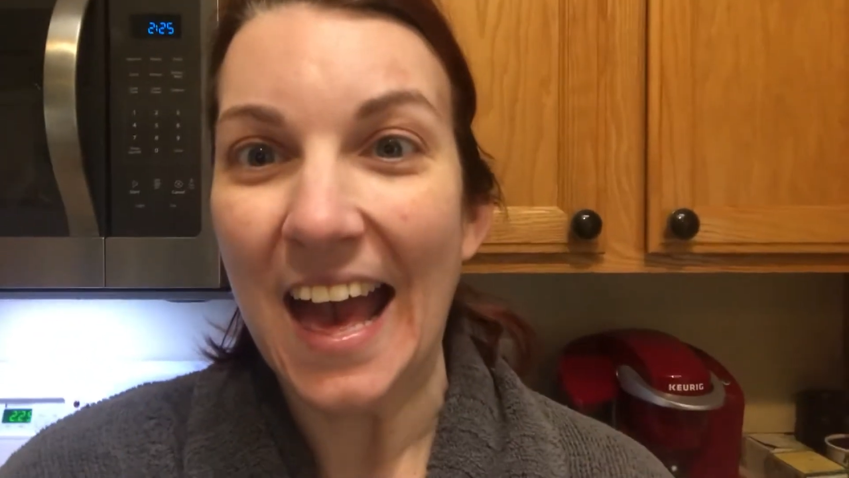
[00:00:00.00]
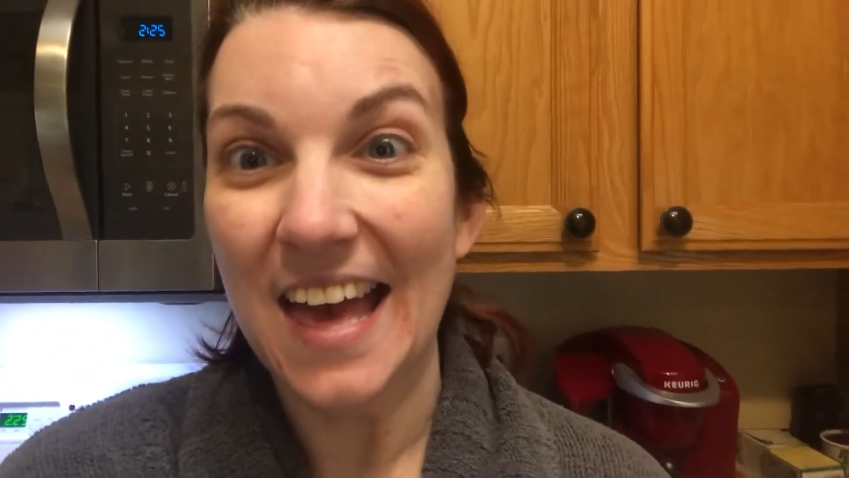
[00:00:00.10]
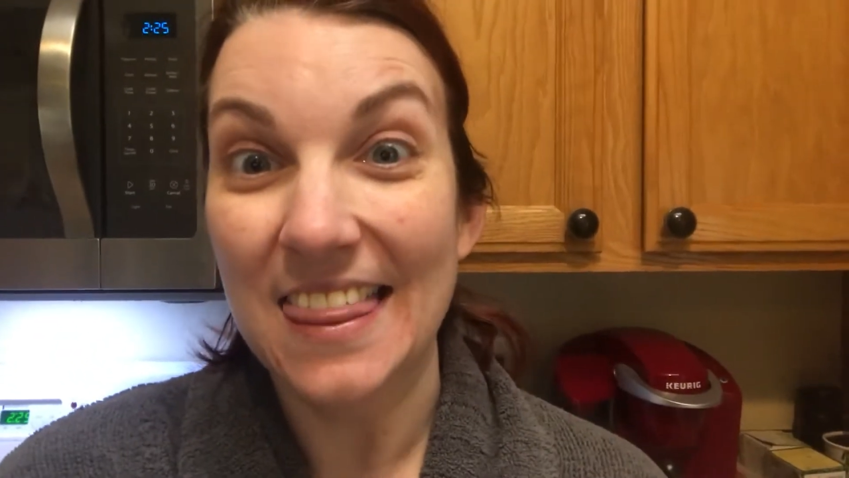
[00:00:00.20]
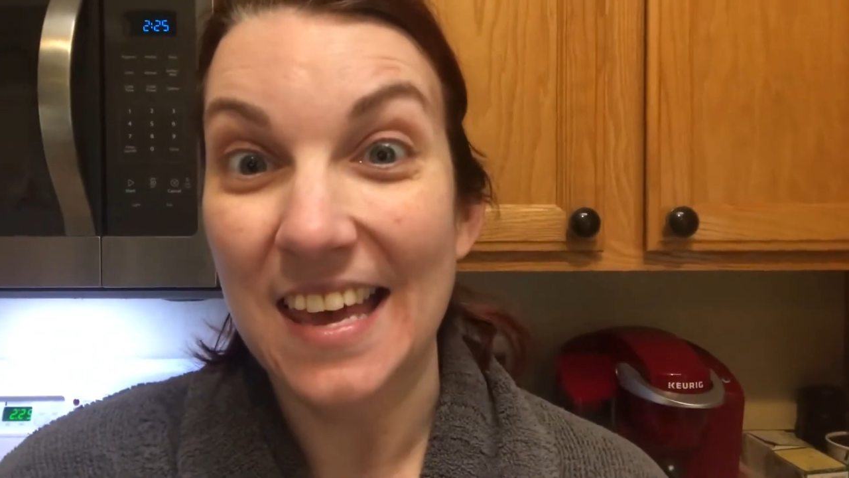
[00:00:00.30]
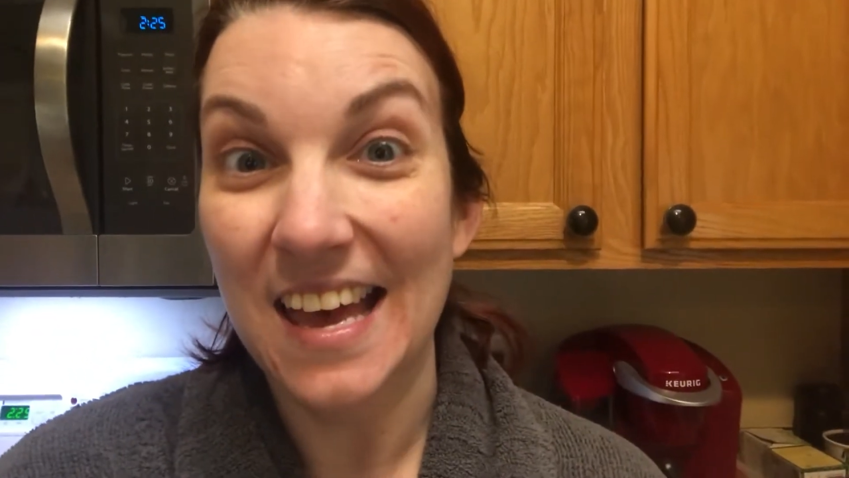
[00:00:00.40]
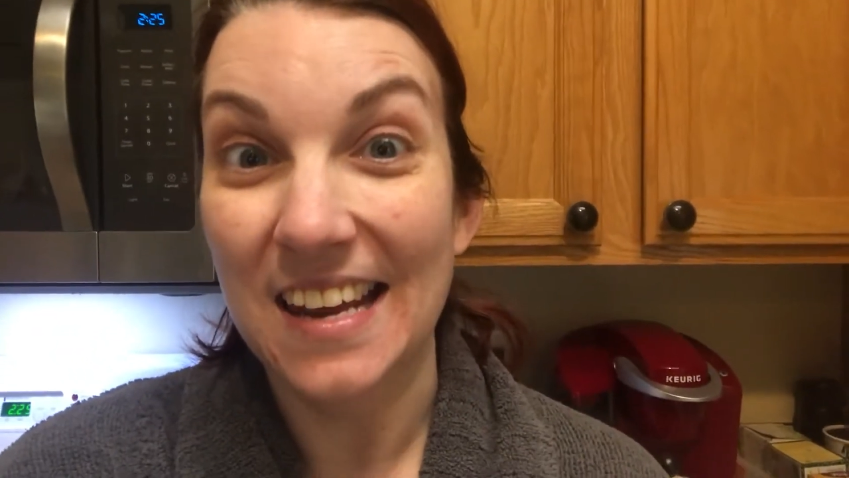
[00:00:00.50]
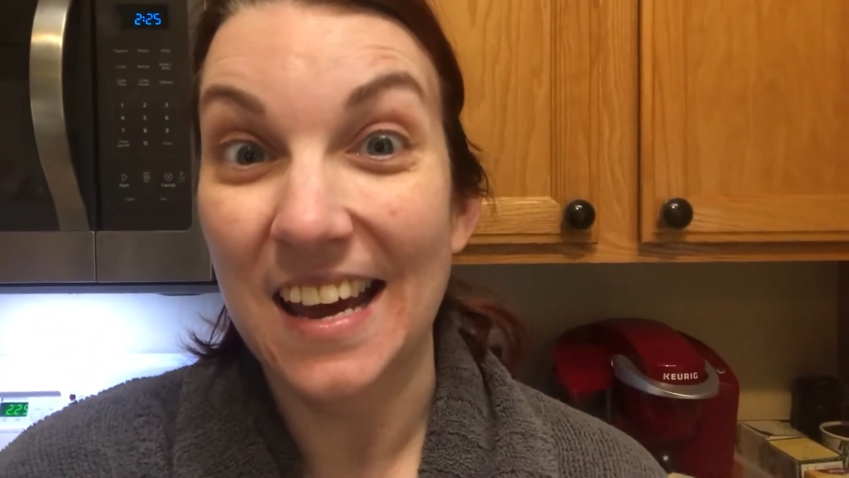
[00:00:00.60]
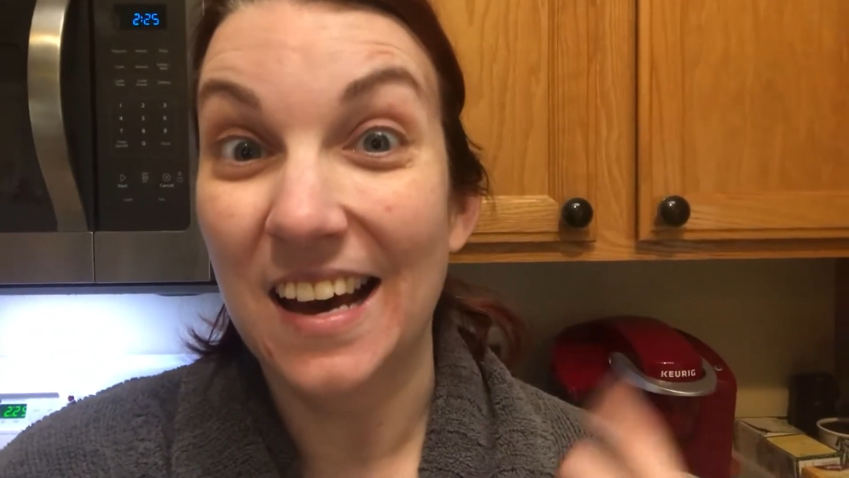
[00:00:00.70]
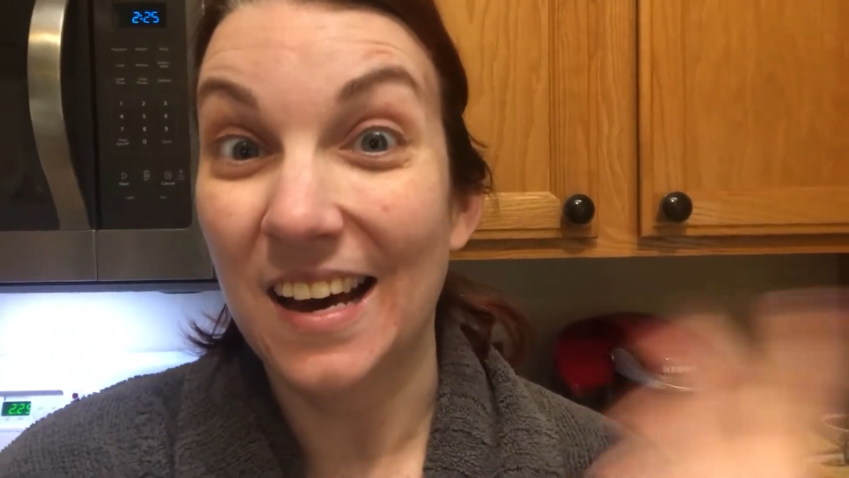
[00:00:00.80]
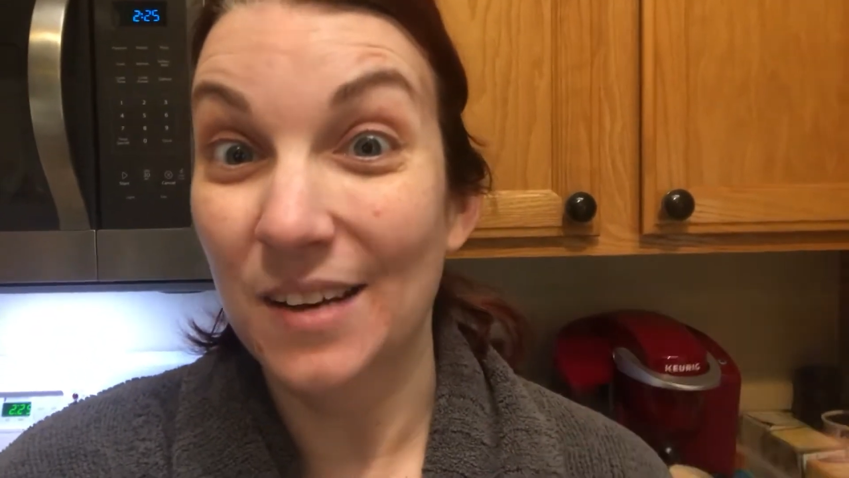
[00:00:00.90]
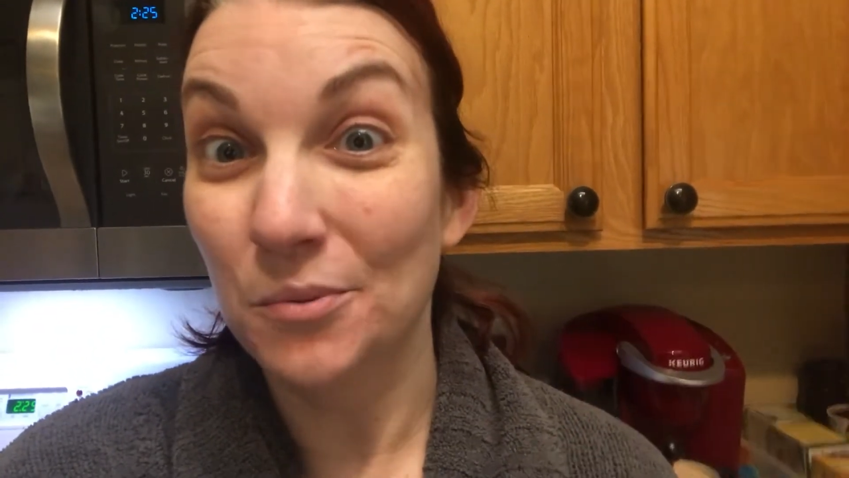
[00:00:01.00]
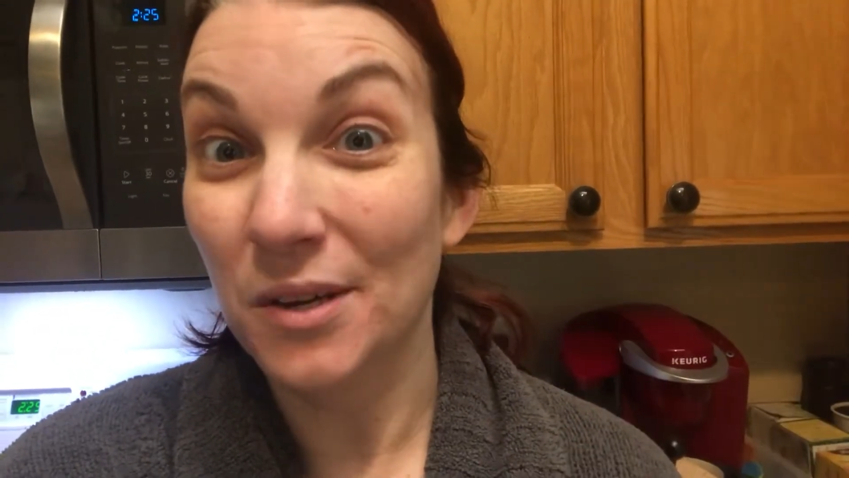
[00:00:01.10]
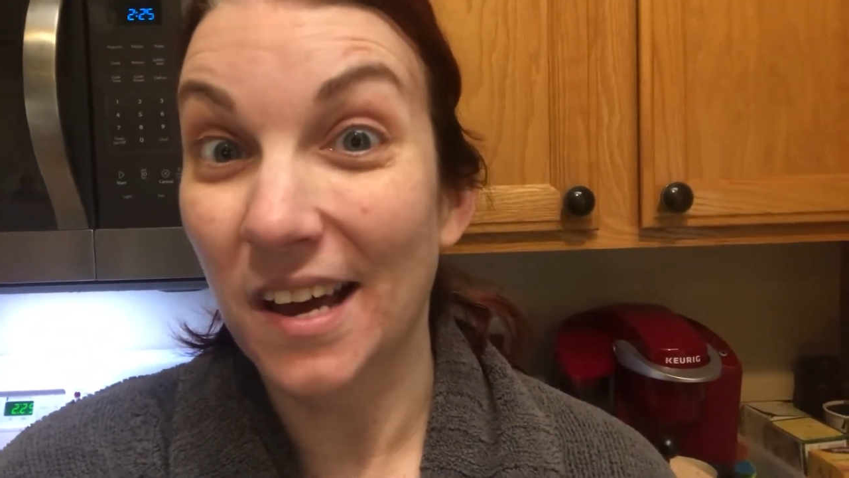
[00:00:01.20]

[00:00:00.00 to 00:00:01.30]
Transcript: and then I will